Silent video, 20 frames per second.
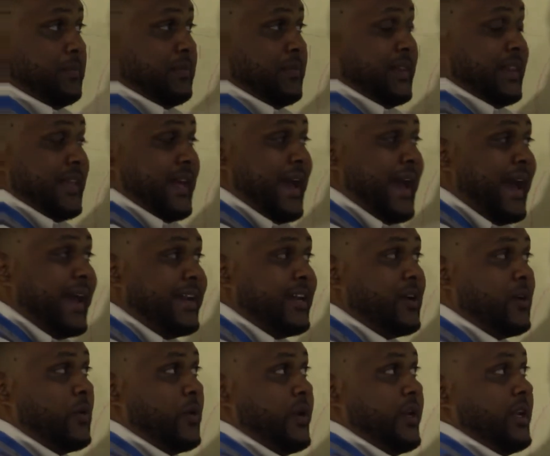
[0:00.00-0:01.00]
the
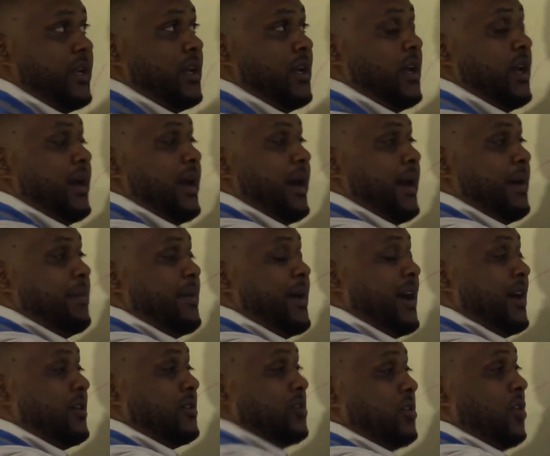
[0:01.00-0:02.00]
adequate
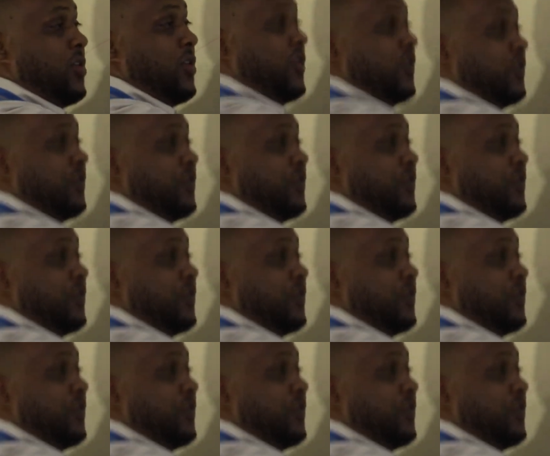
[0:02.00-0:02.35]
amount of